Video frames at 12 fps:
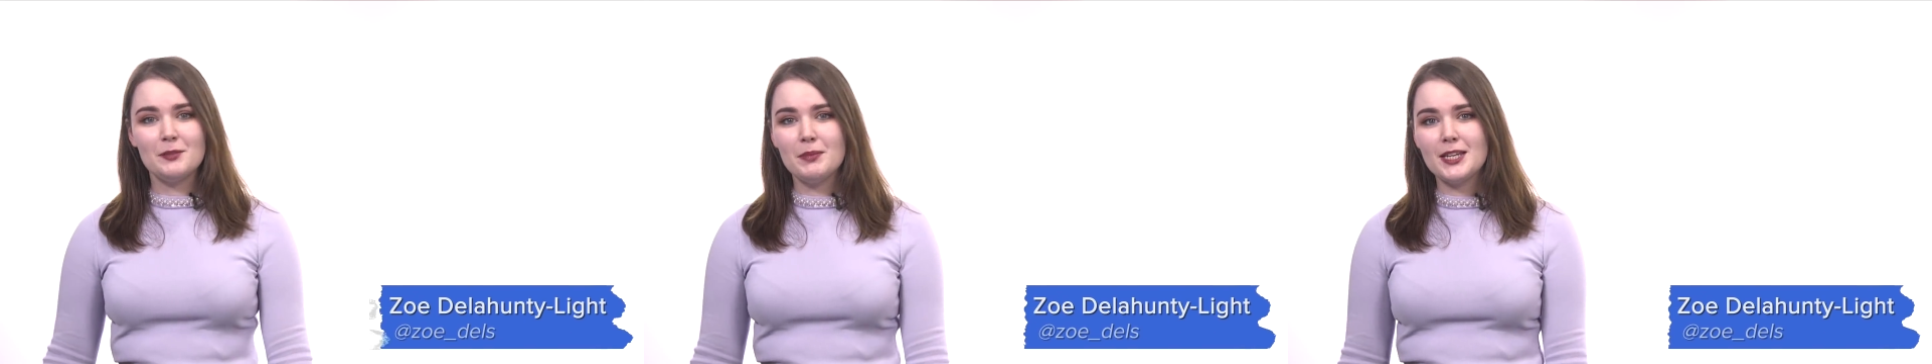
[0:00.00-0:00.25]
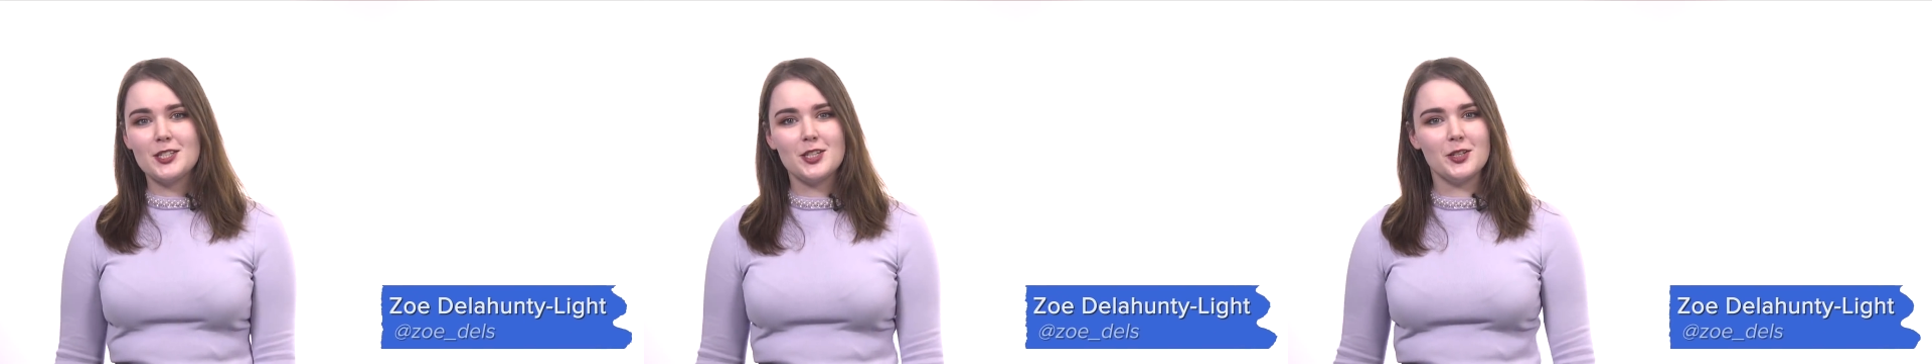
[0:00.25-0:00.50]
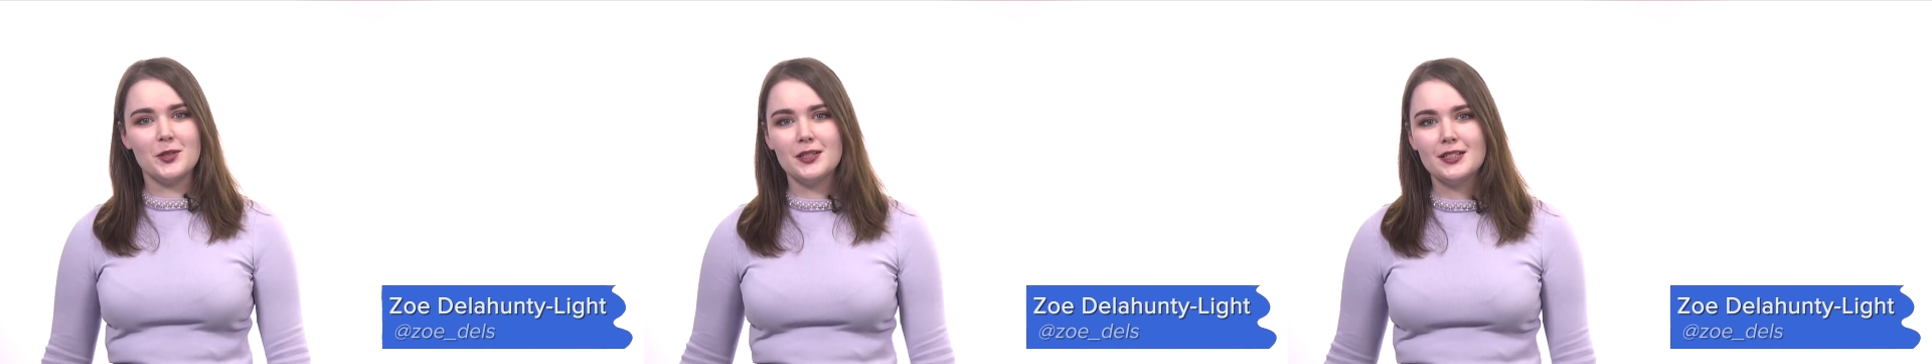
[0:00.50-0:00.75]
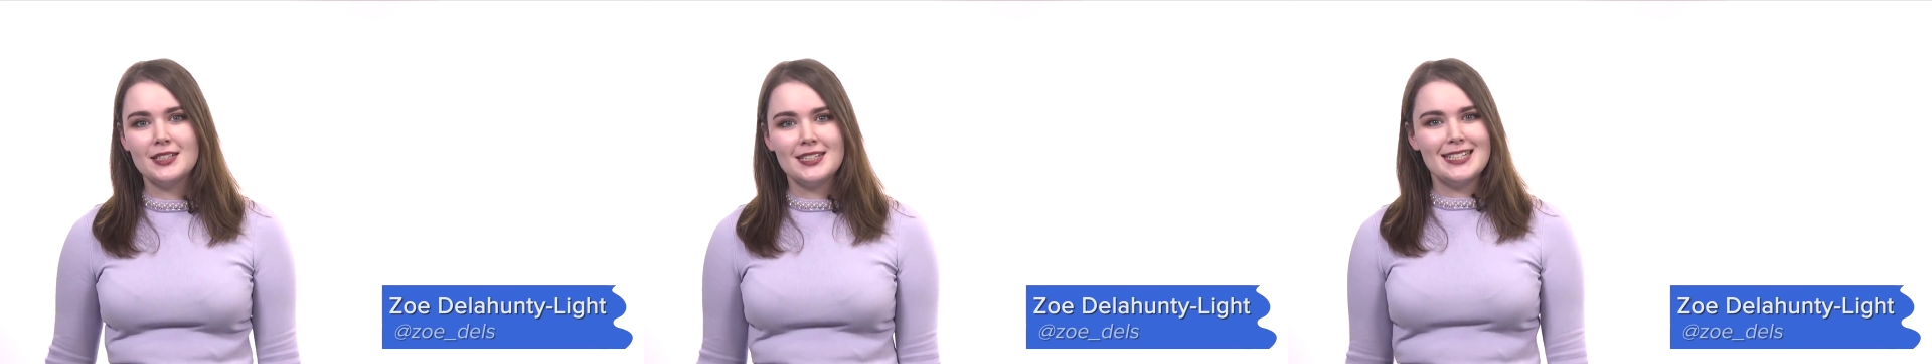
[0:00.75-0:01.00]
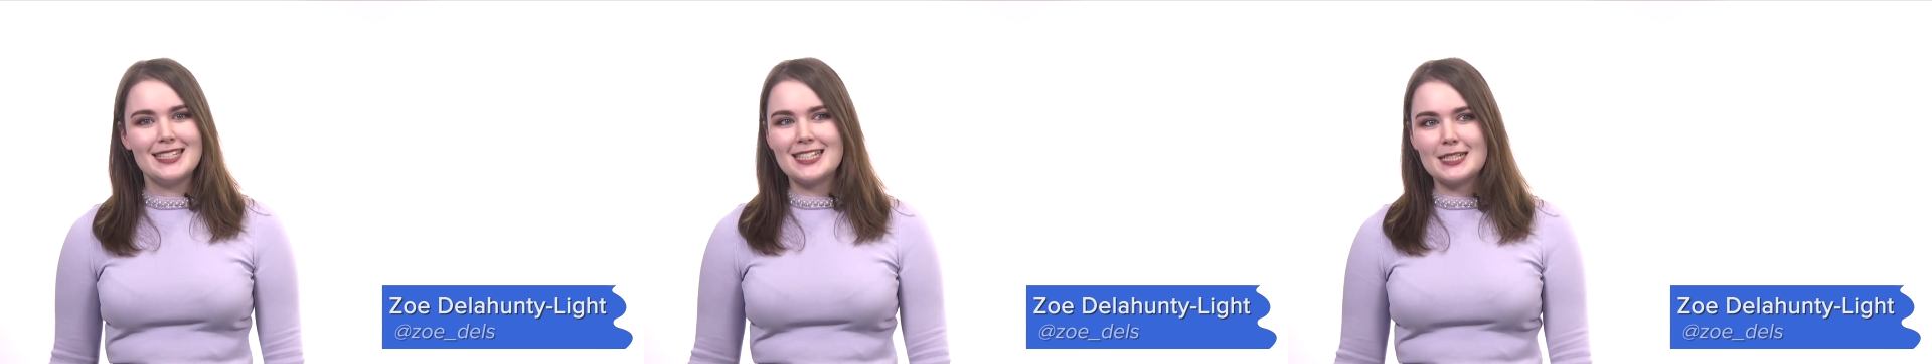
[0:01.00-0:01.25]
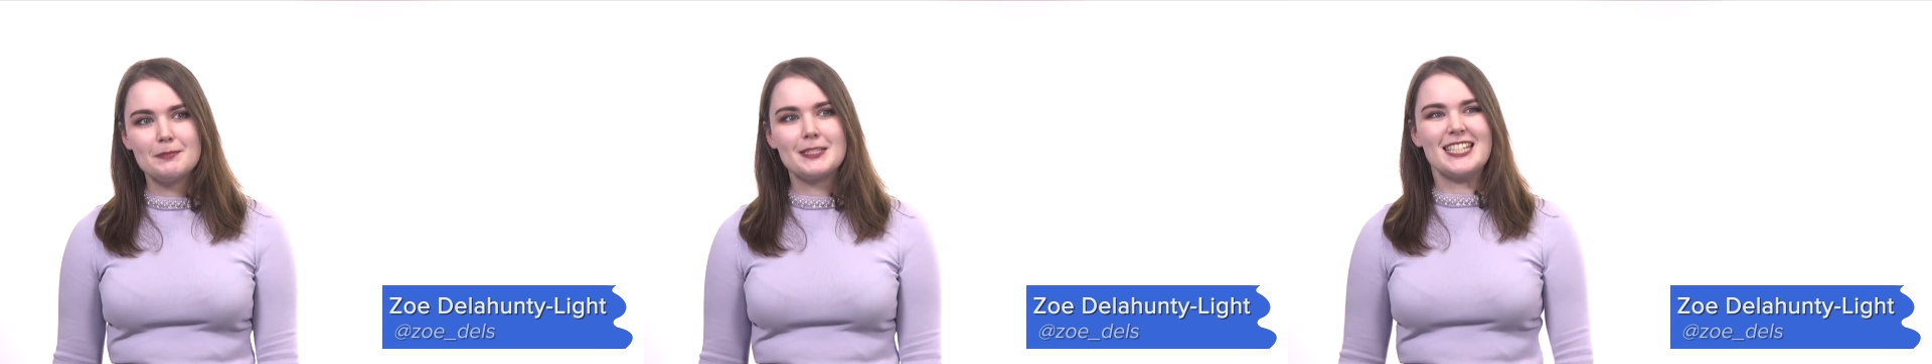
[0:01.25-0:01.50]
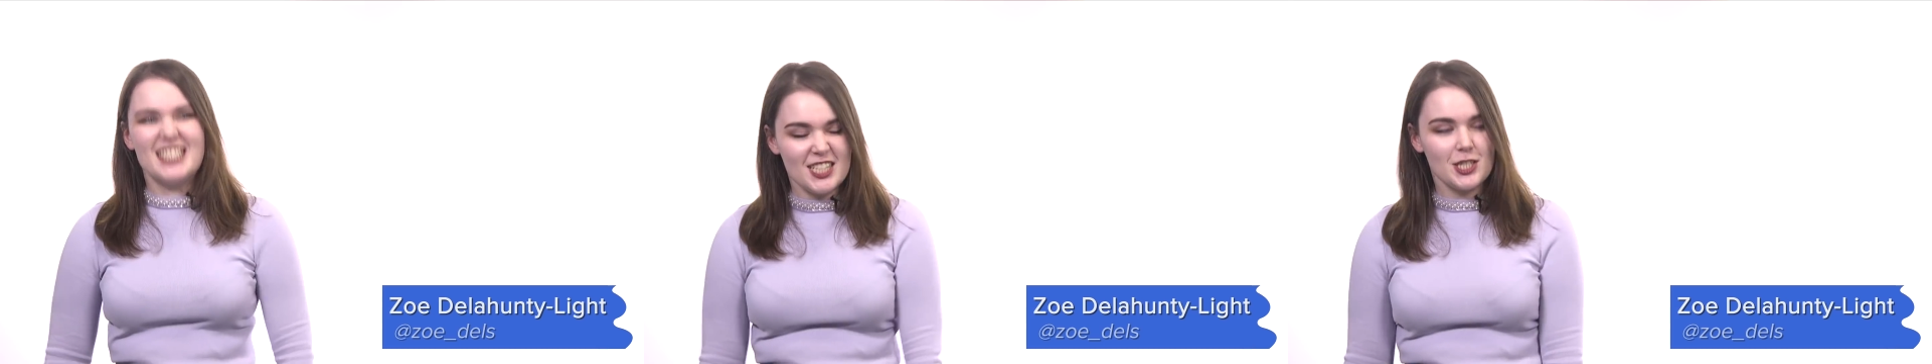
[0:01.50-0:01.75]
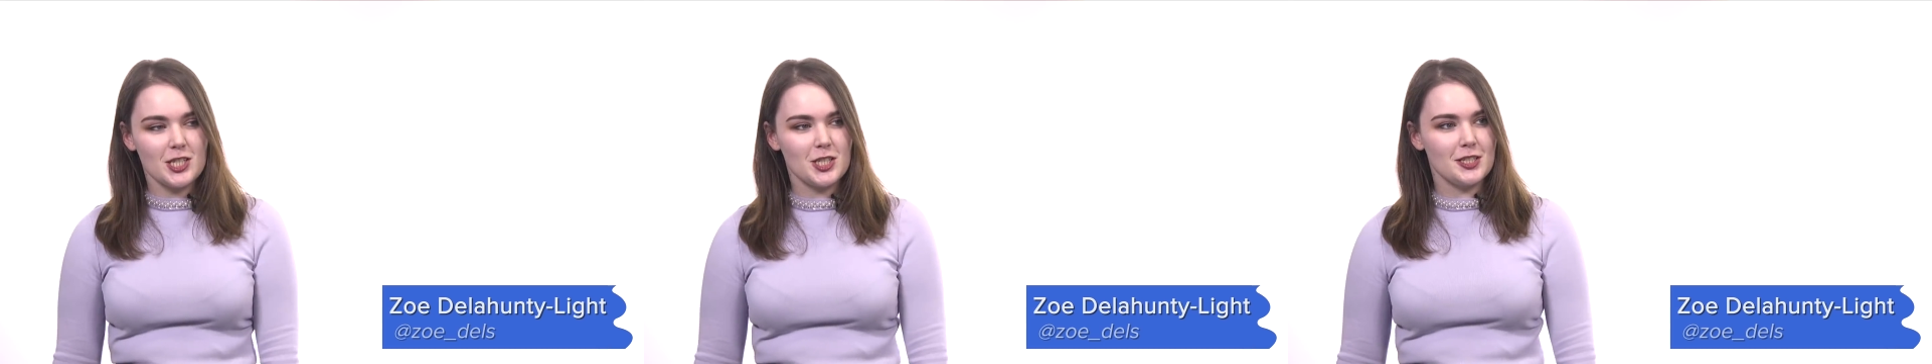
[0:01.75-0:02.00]
me too damn
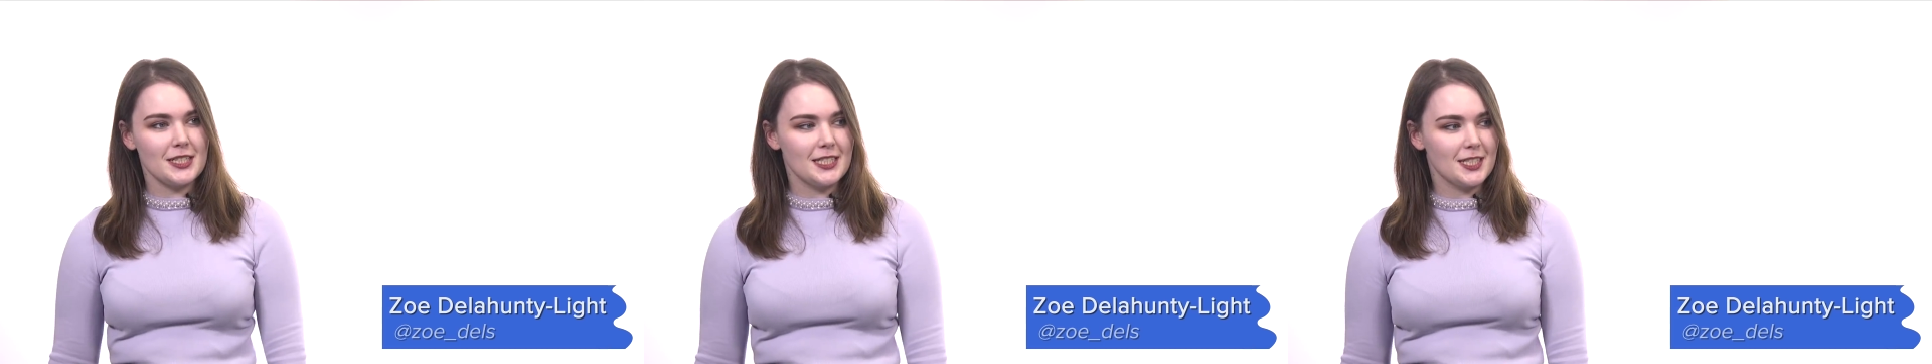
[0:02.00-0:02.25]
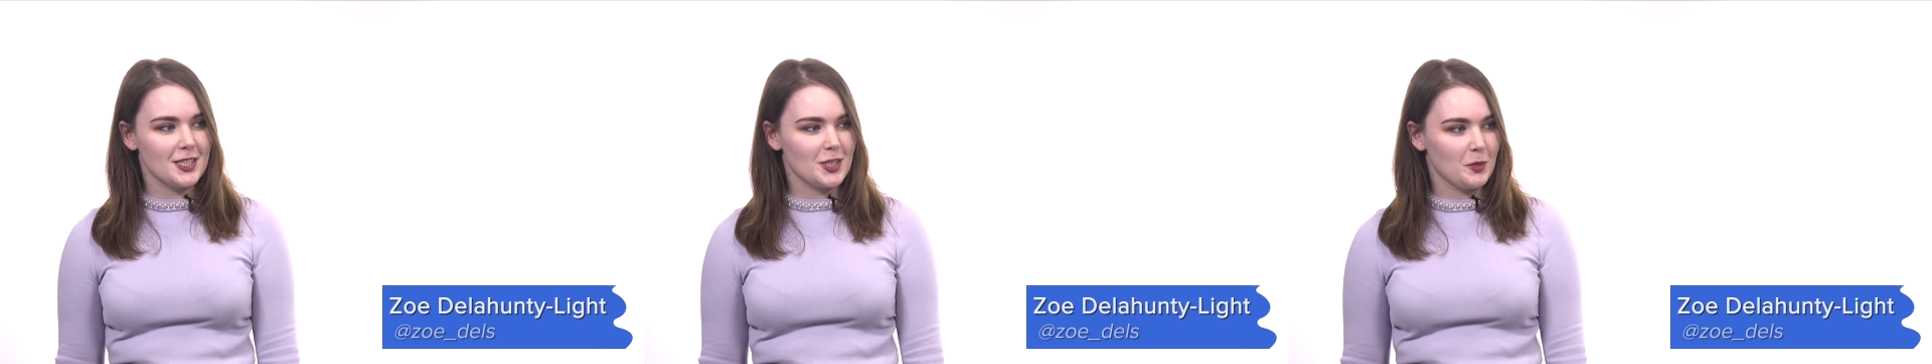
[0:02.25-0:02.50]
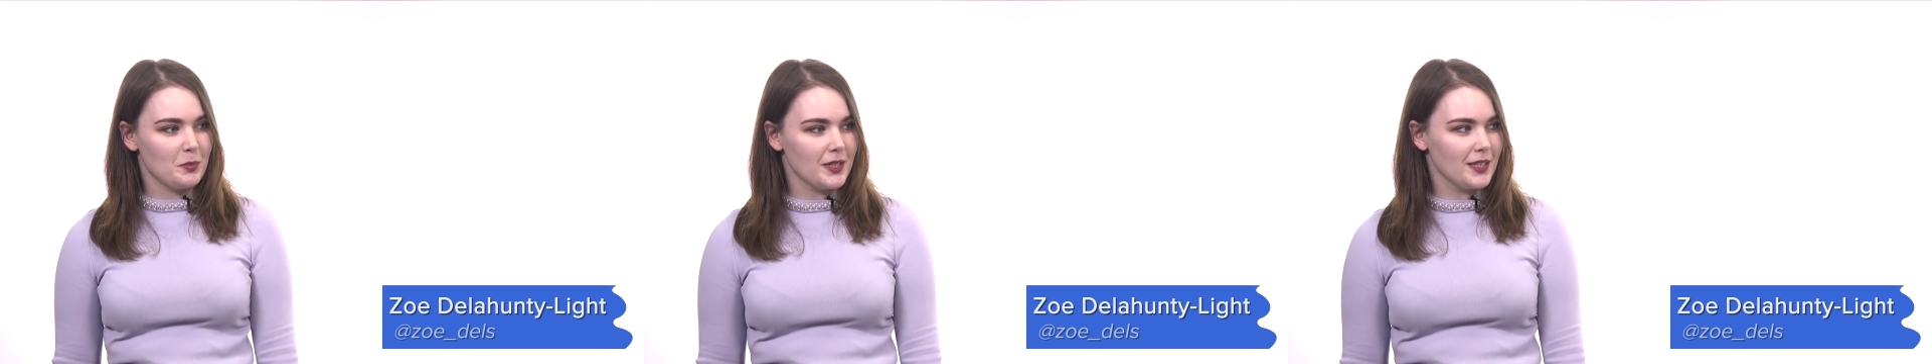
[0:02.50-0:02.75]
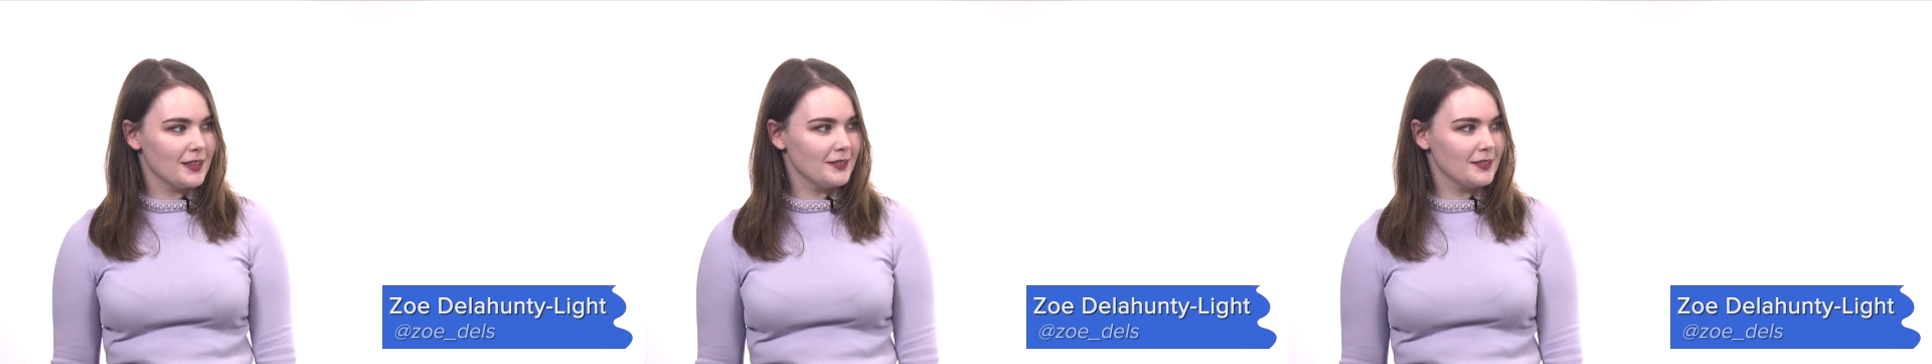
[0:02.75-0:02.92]
delicious looking dystopia.